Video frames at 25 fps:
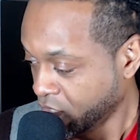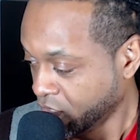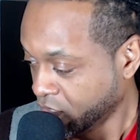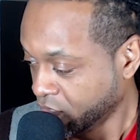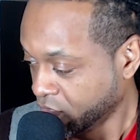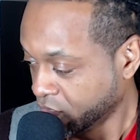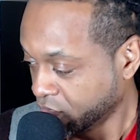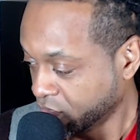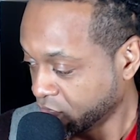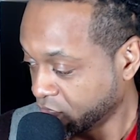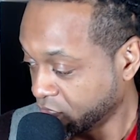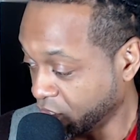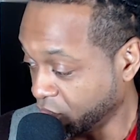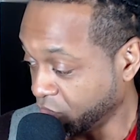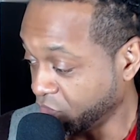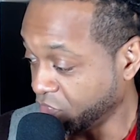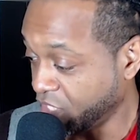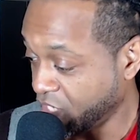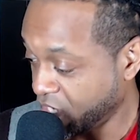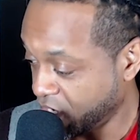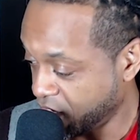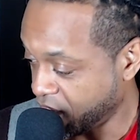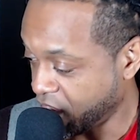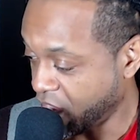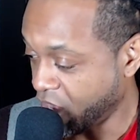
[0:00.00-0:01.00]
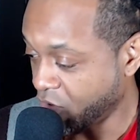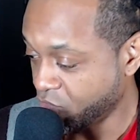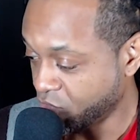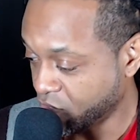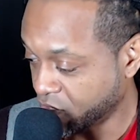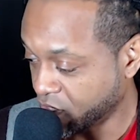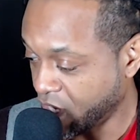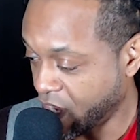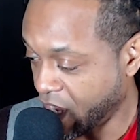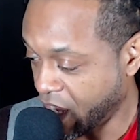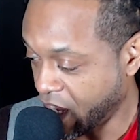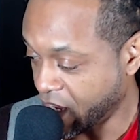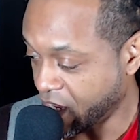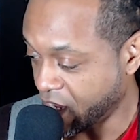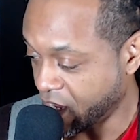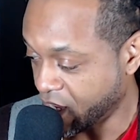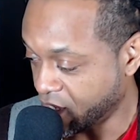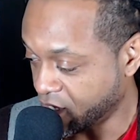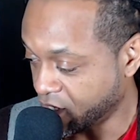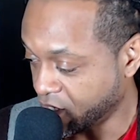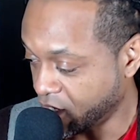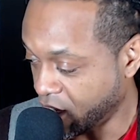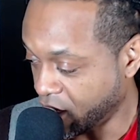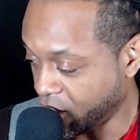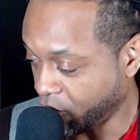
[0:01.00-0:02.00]
So yeah, I
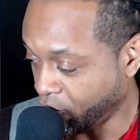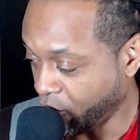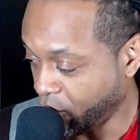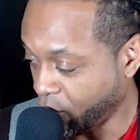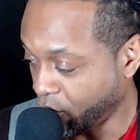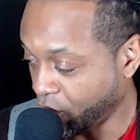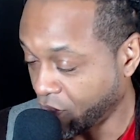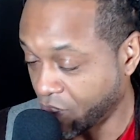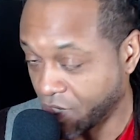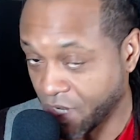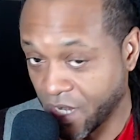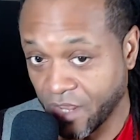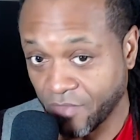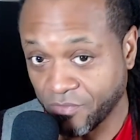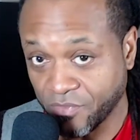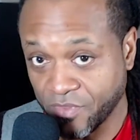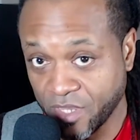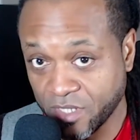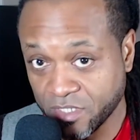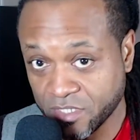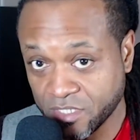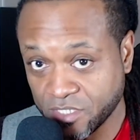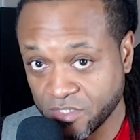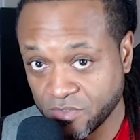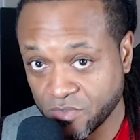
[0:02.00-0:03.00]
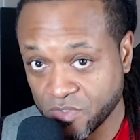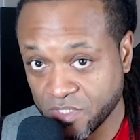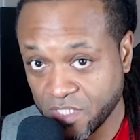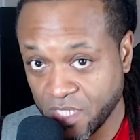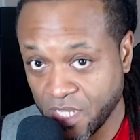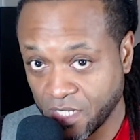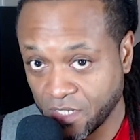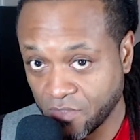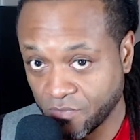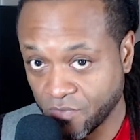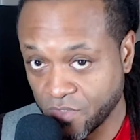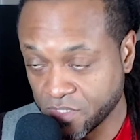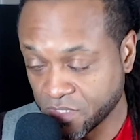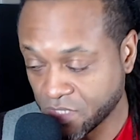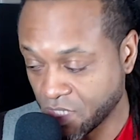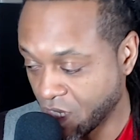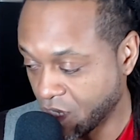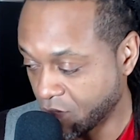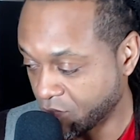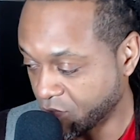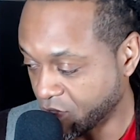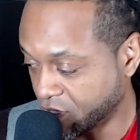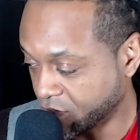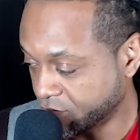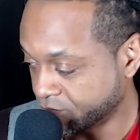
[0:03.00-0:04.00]
agree with a lot of things that you said in this
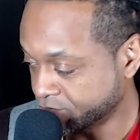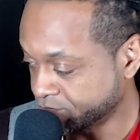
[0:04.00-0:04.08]
comment.